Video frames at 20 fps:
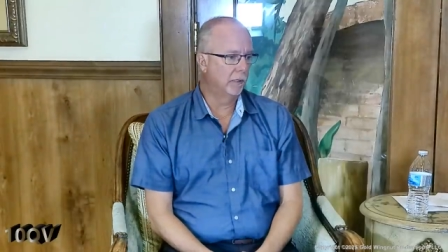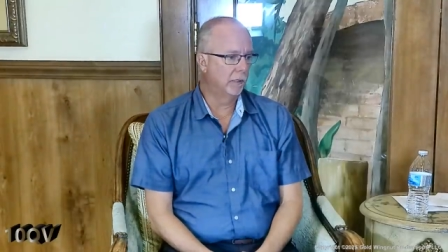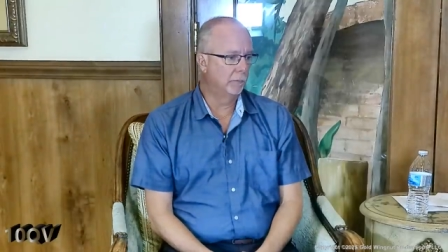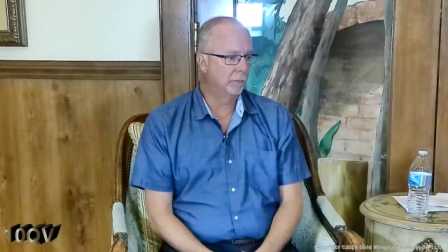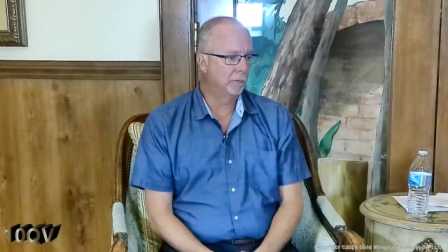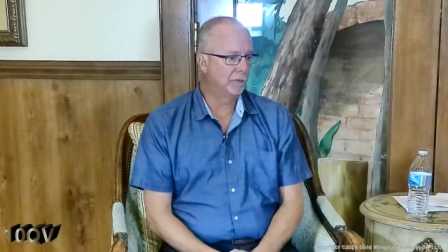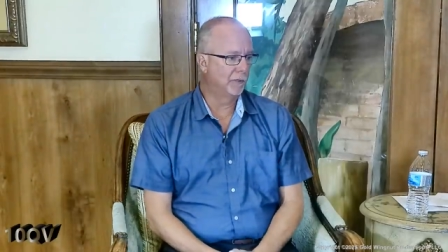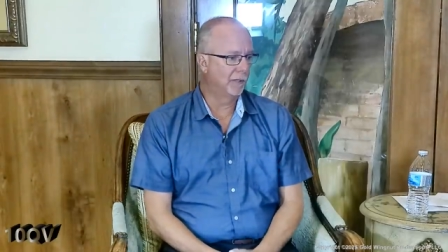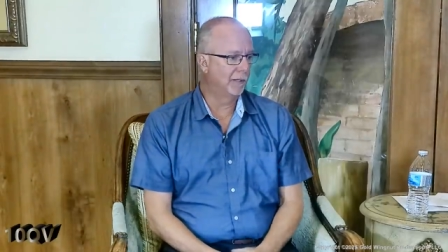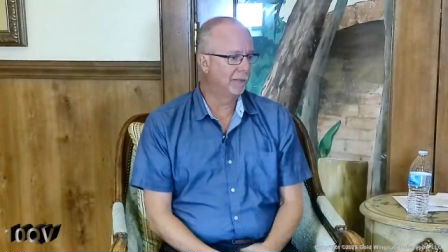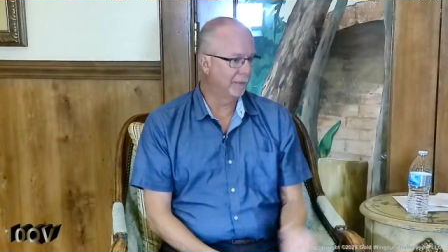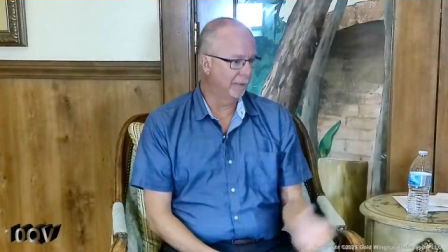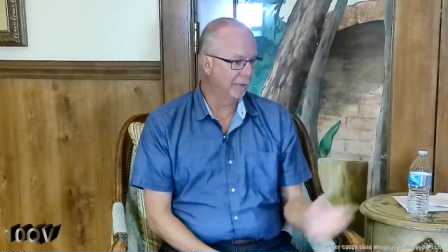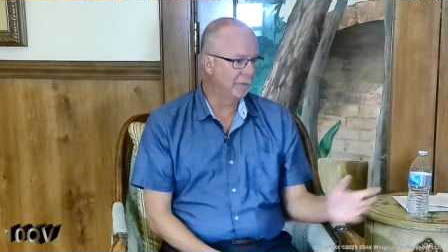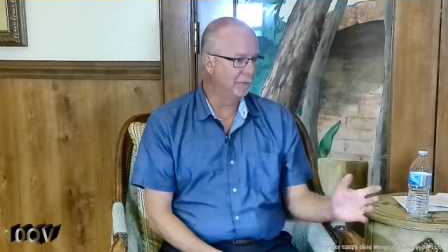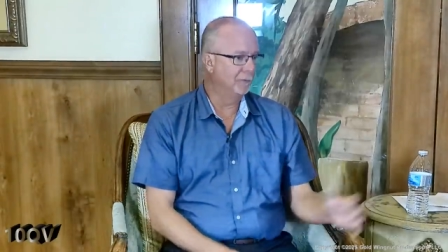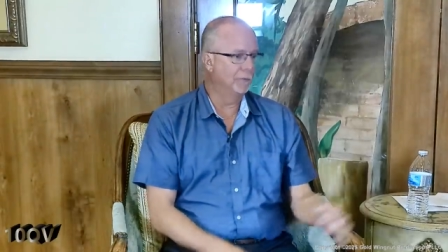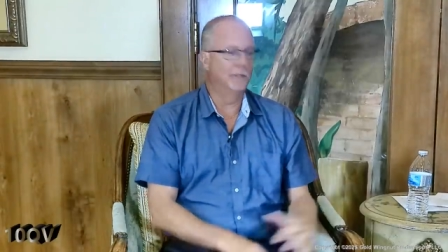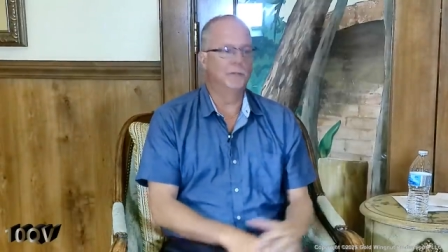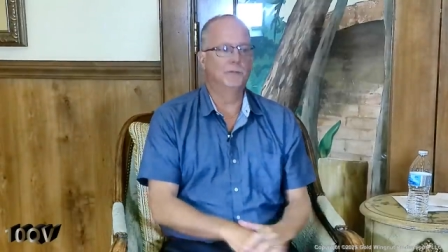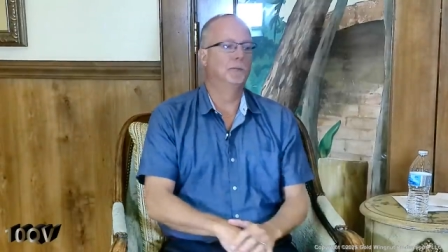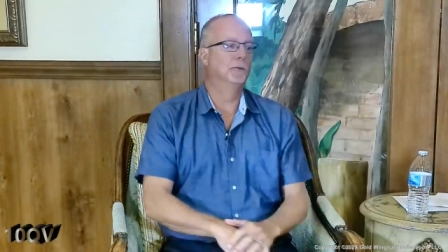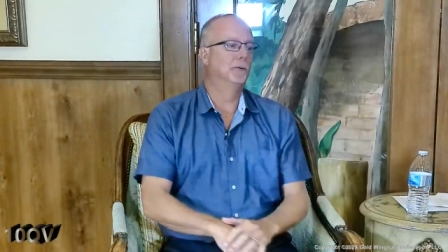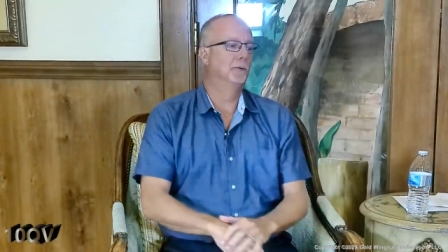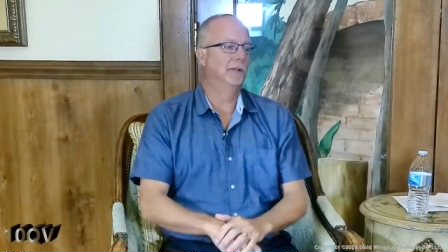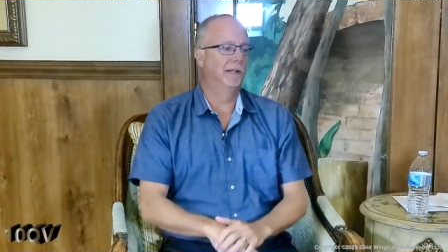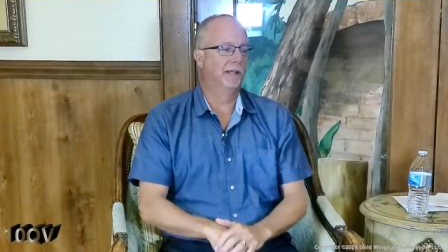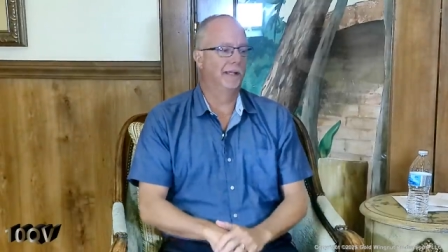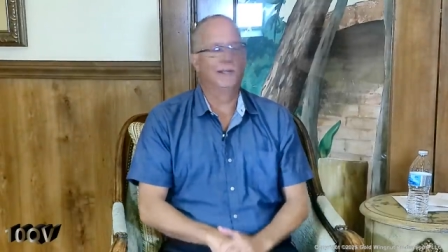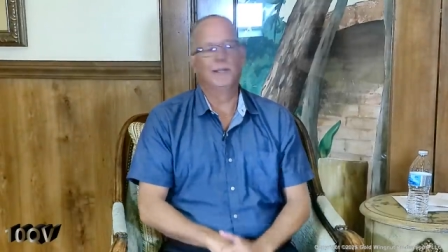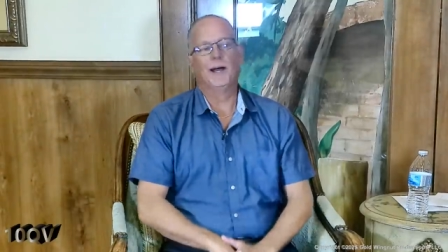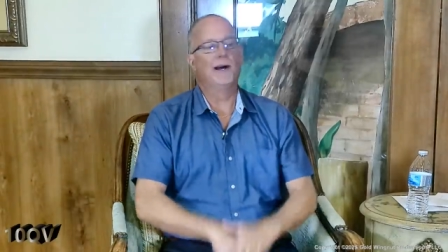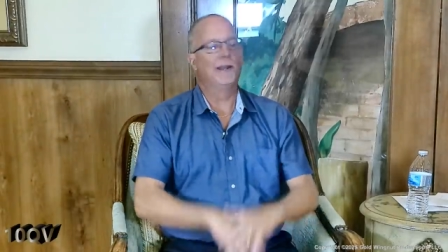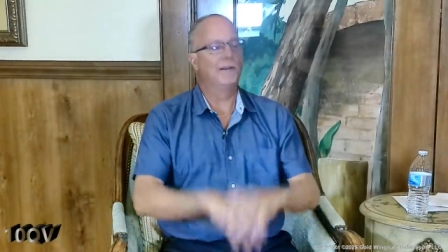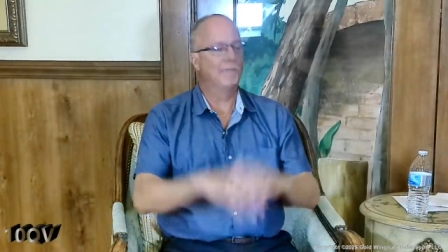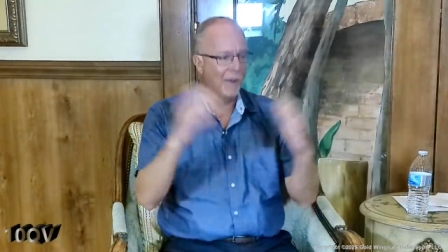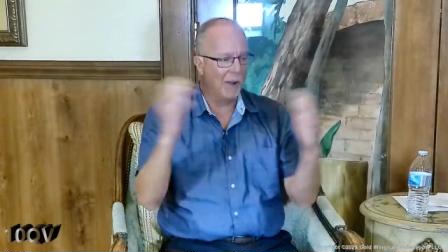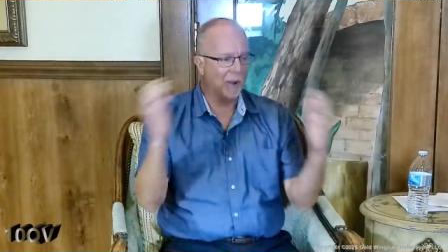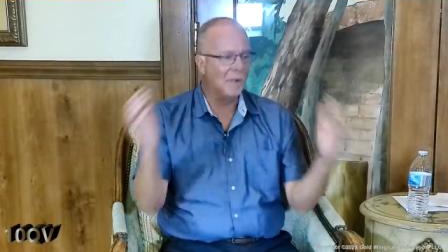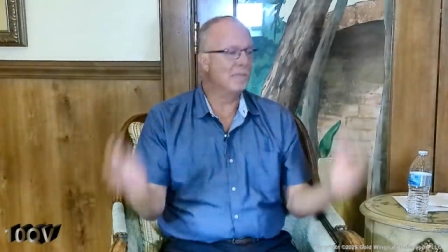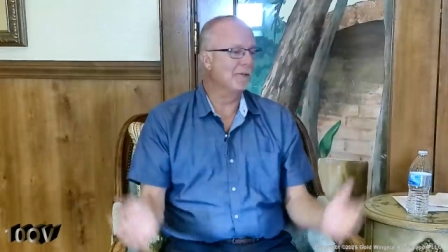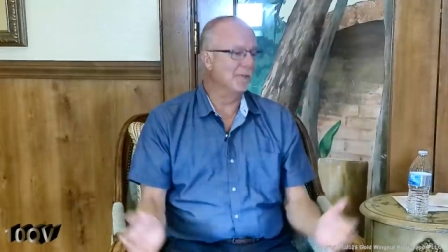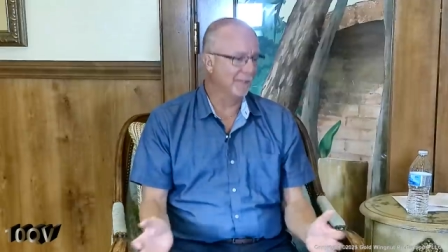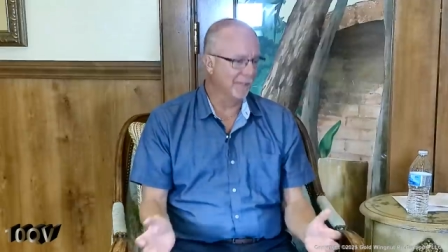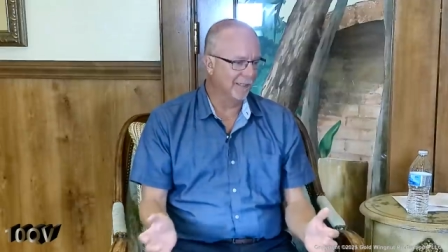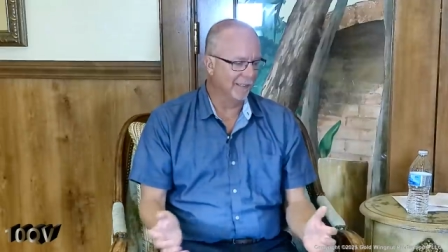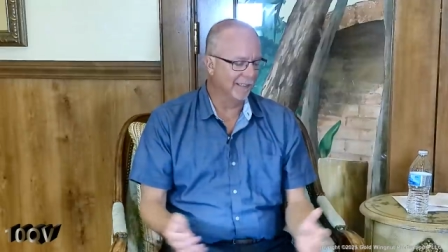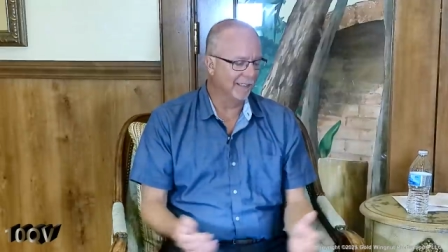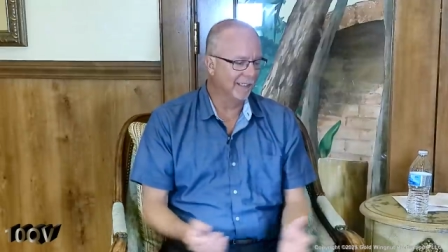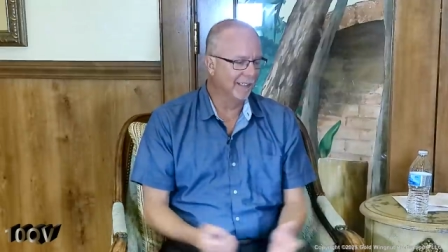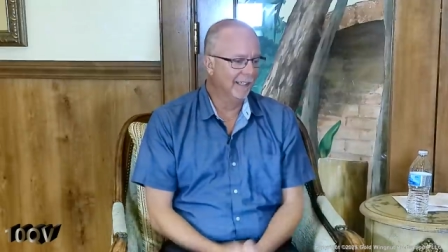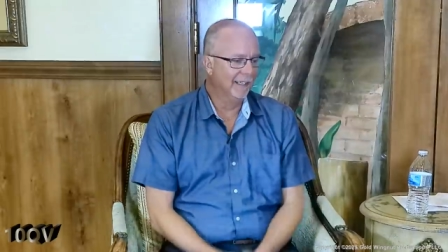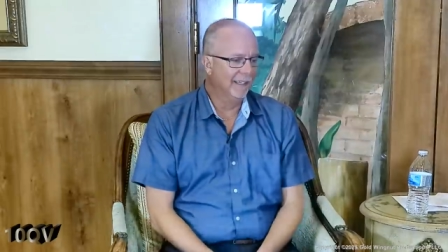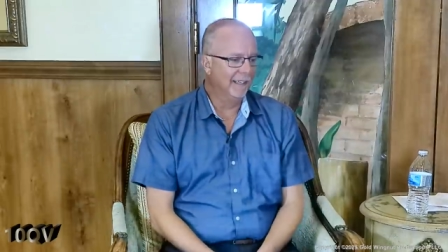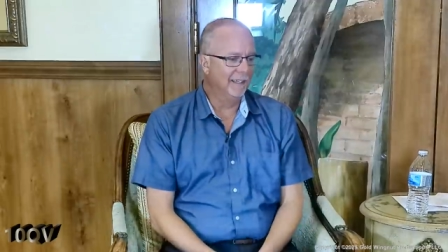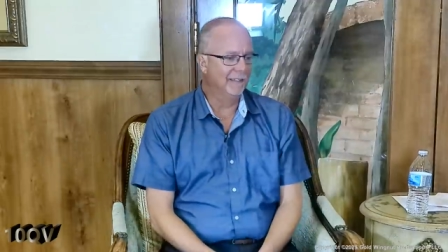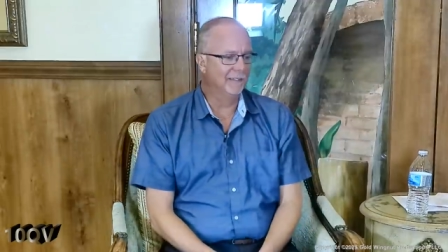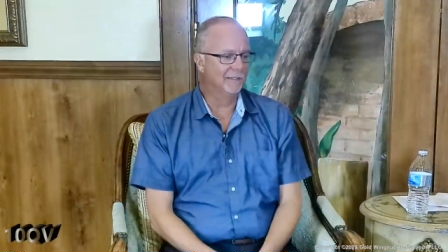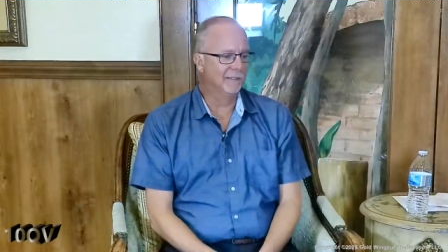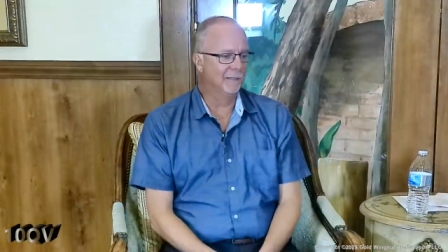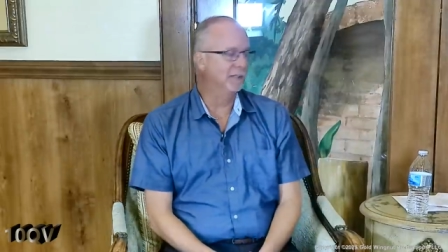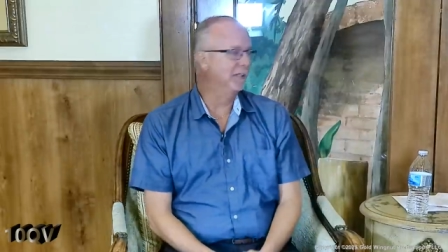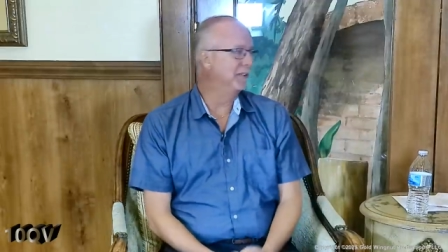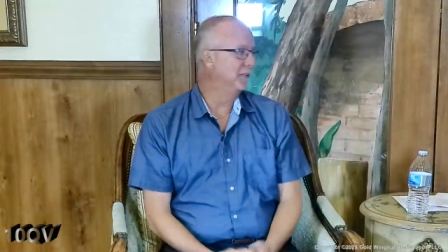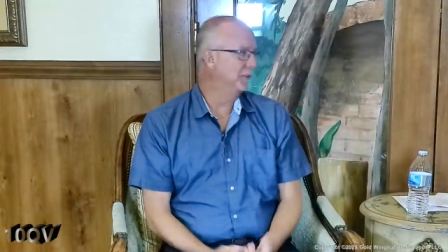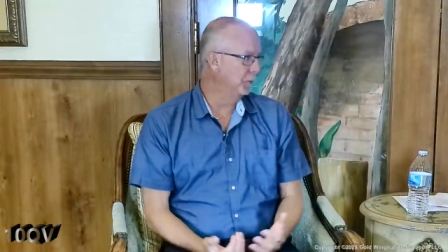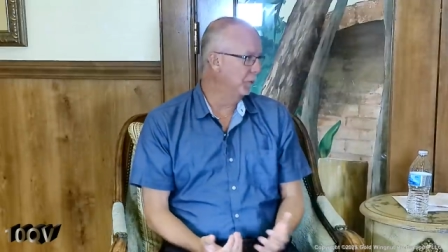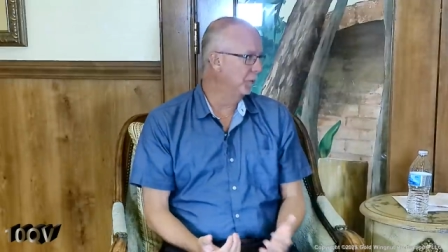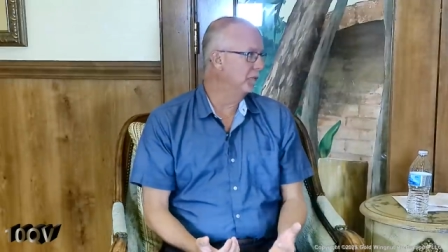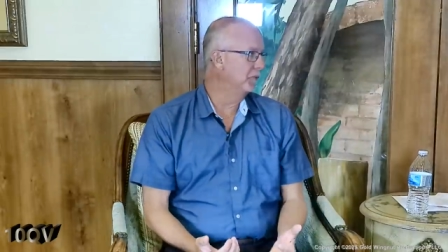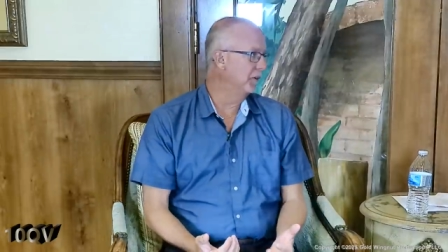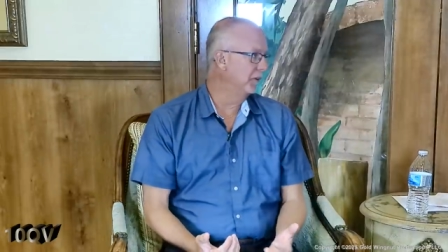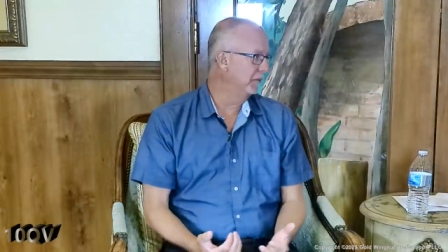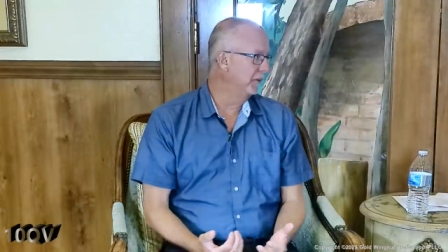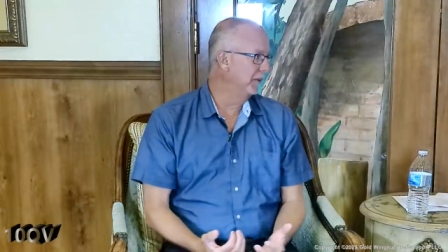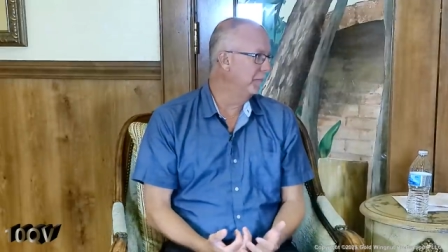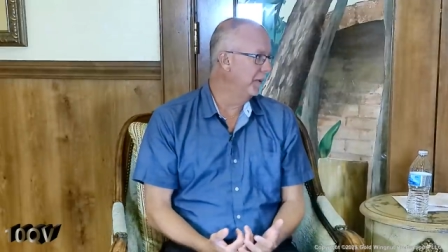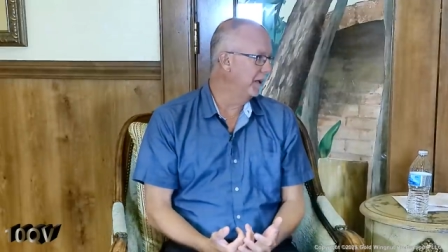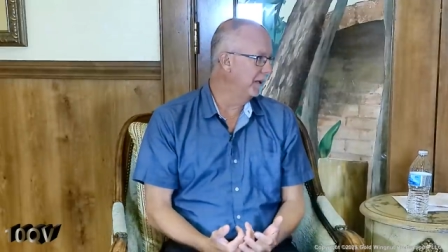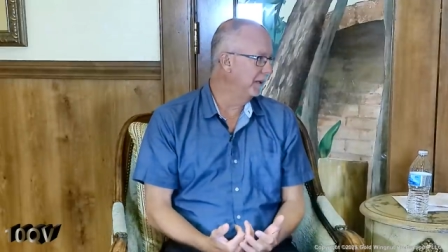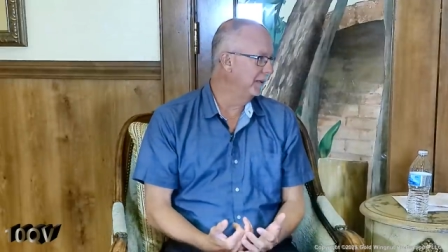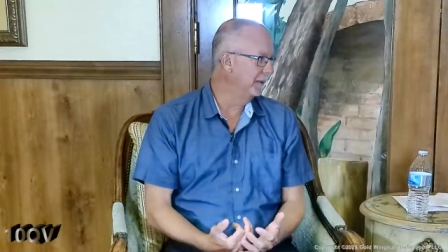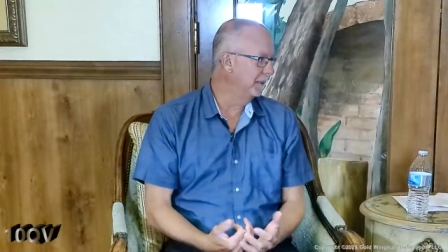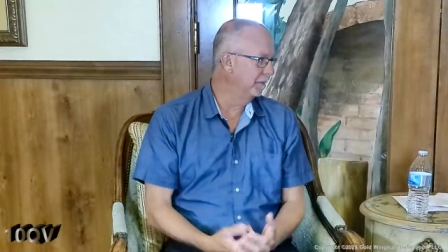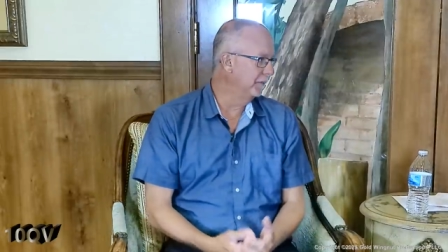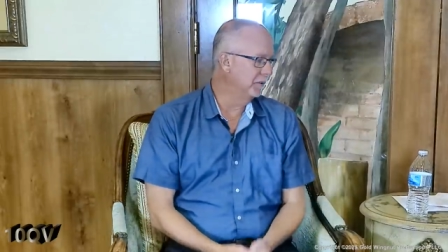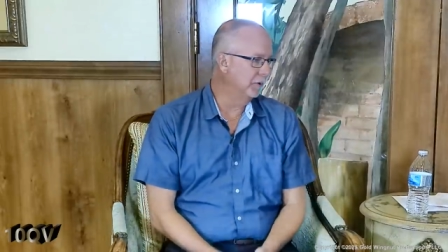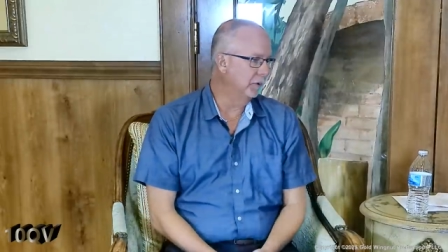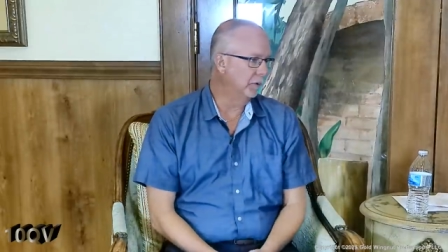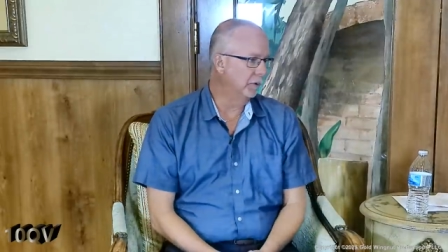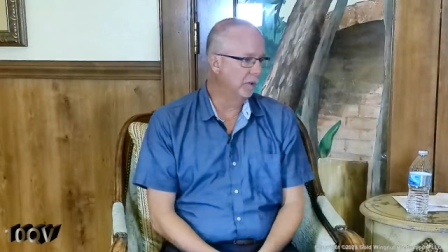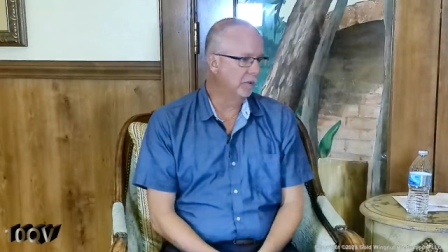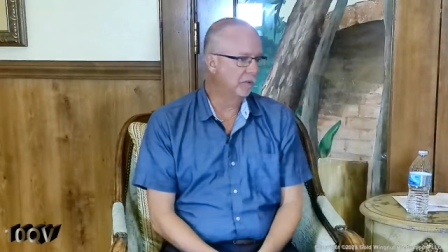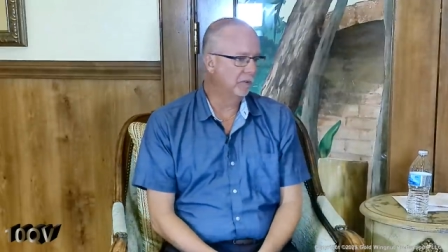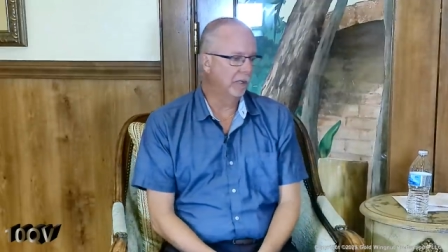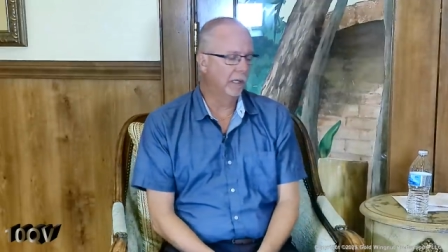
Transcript: besides, like you said, doing a lot of everything, is to be stewards of the amenities facilities.